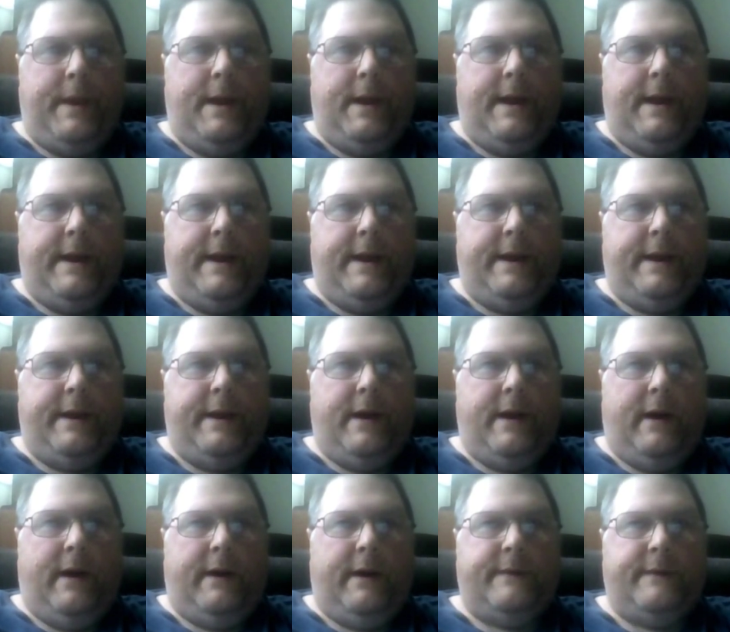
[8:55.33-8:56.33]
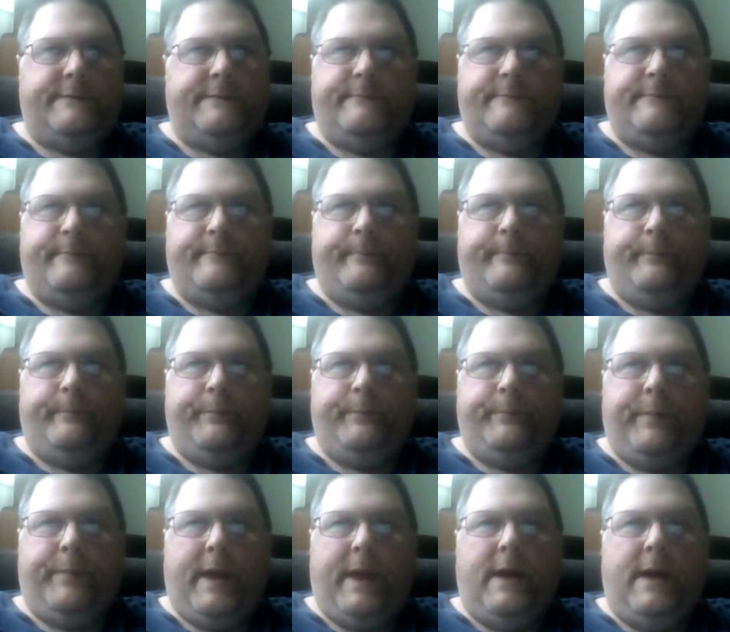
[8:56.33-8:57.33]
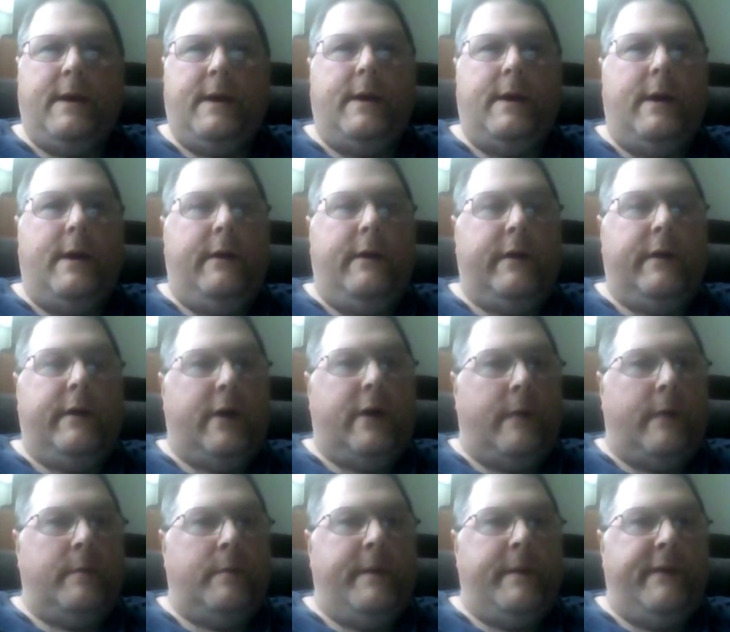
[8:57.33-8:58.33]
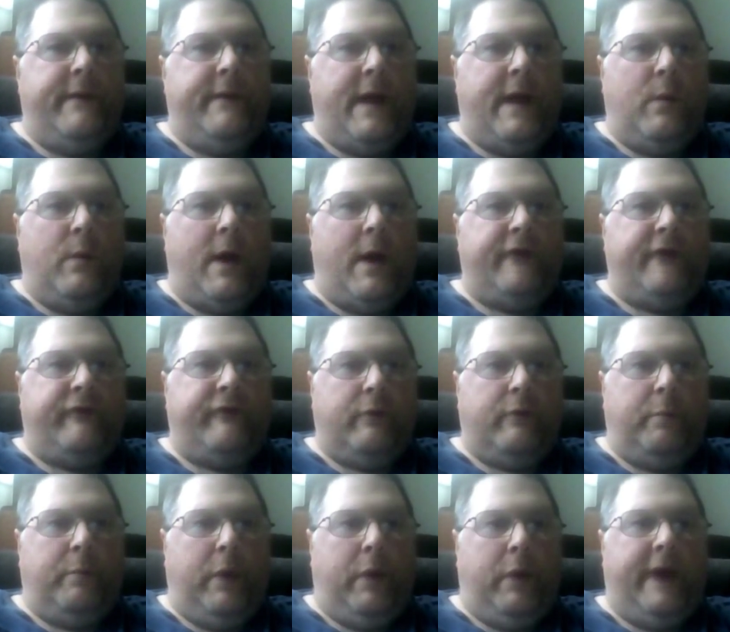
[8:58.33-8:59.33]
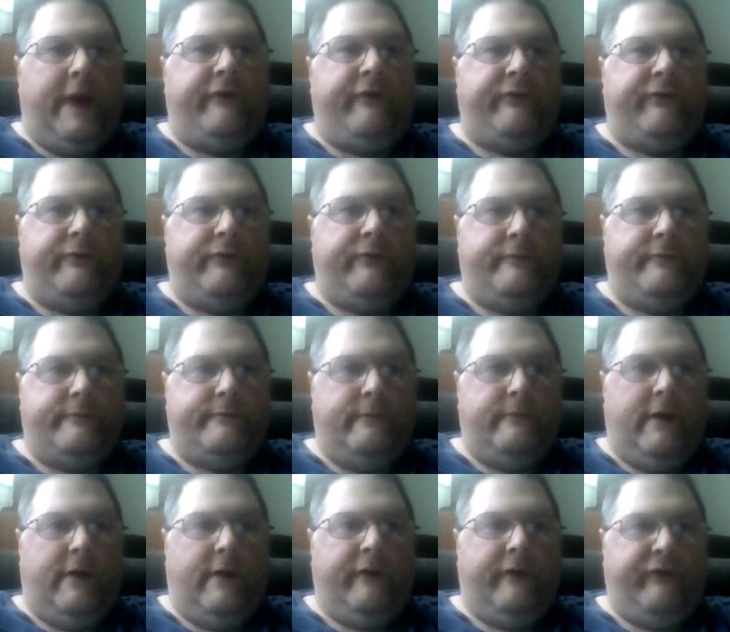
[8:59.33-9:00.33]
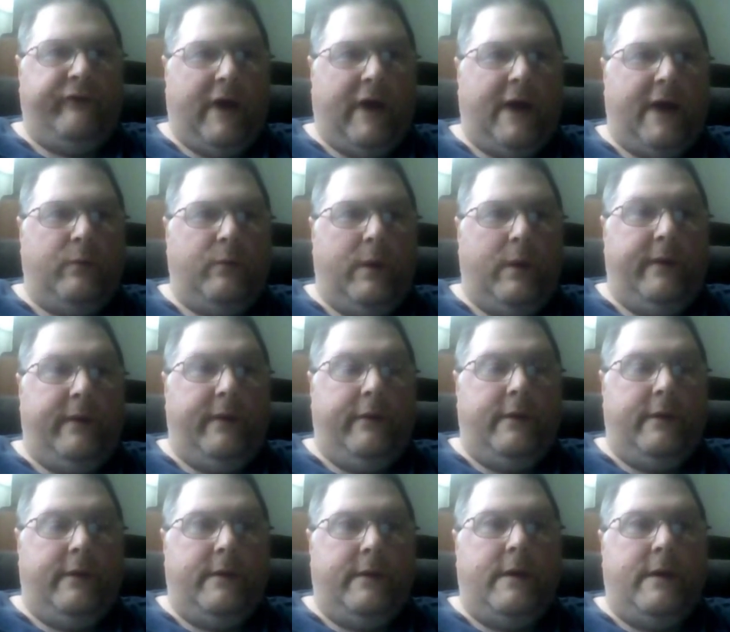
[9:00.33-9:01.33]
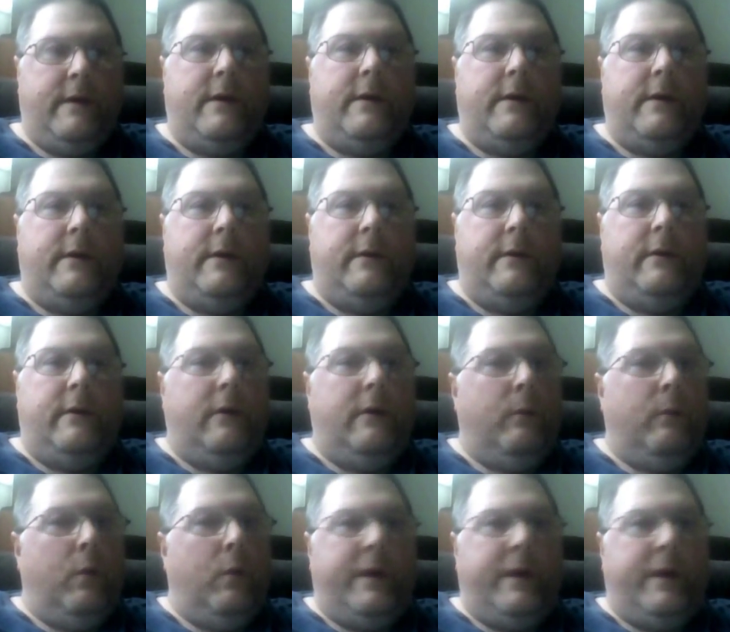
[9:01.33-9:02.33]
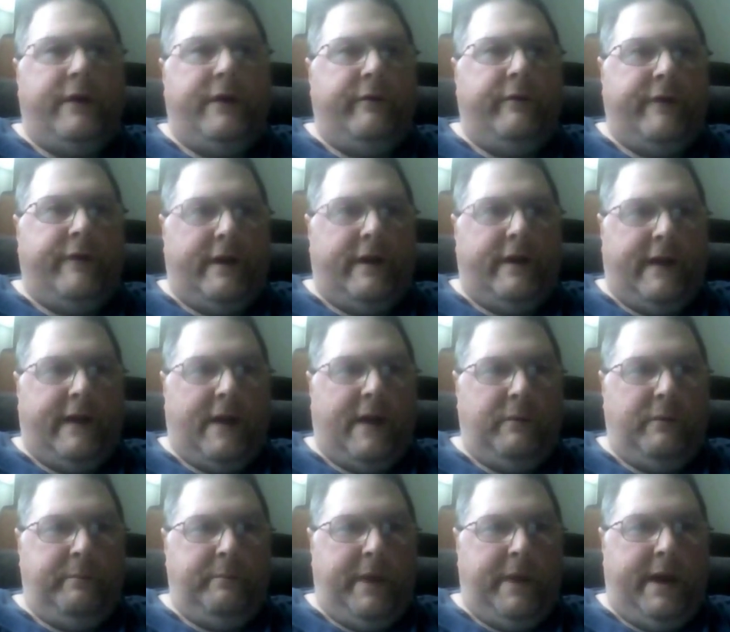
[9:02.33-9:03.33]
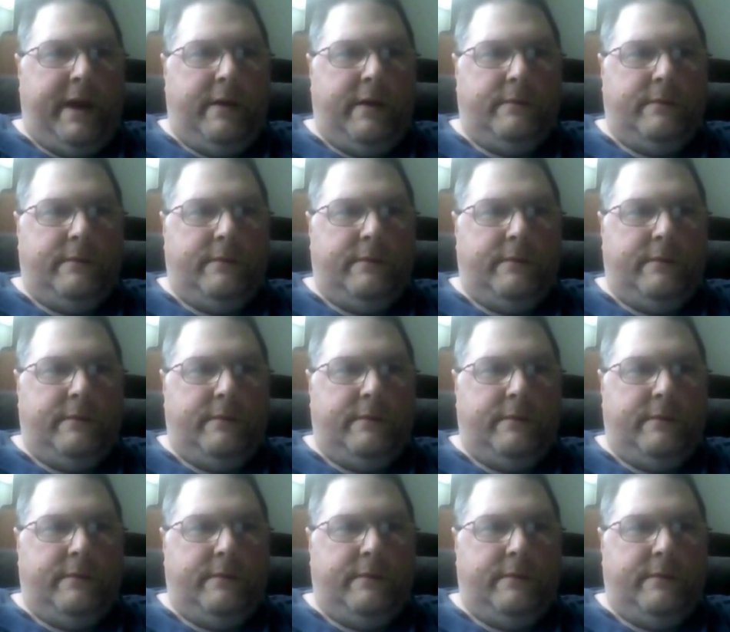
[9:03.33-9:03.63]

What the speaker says: And the government they want to replace Assad with, what do you think that would be?